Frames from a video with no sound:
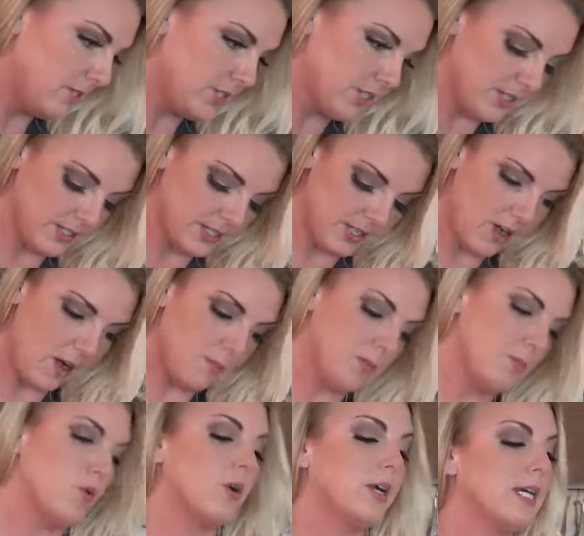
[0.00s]
Just a couple
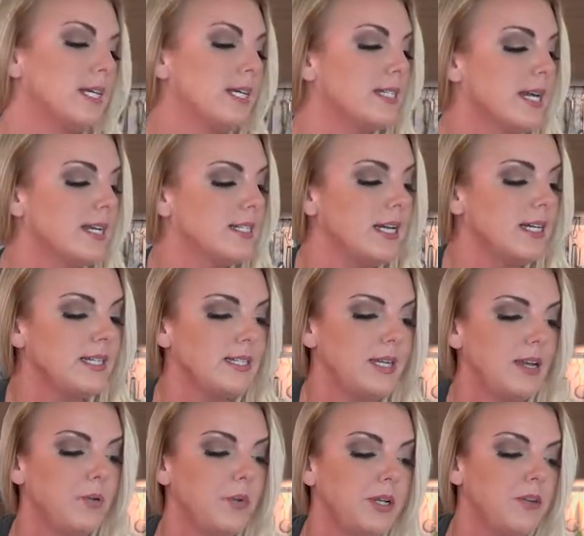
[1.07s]
more, because as I
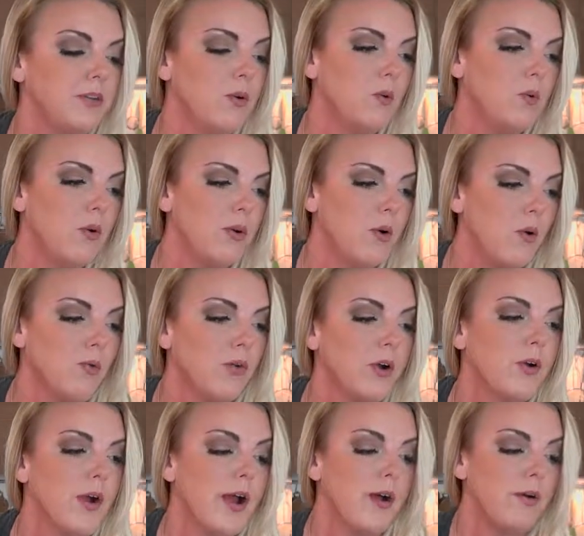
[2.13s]
said, we don't want to
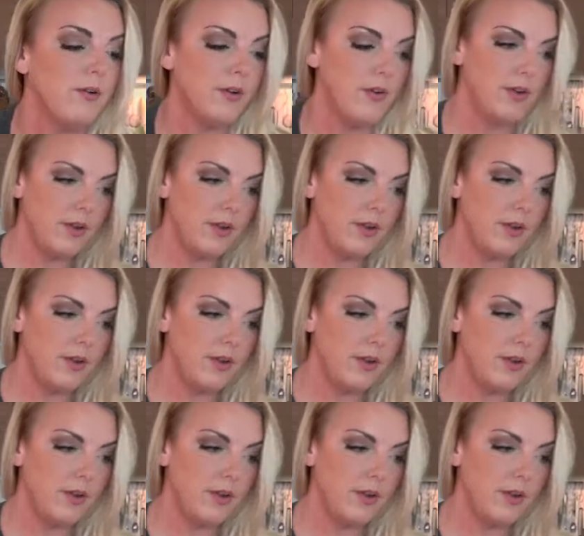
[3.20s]
overcrowd